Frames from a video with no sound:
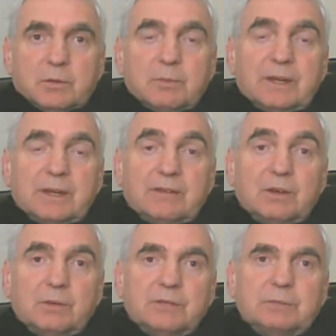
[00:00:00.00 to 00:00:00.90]
women have
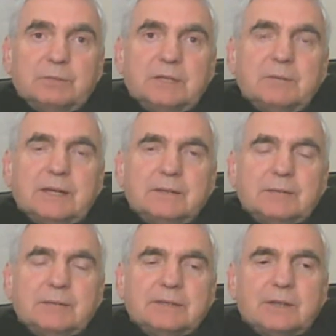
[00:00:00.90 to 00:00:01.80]
always been
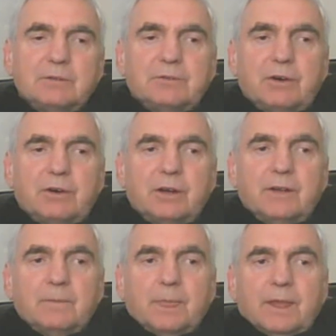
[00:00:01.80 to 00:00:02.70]
my downfall.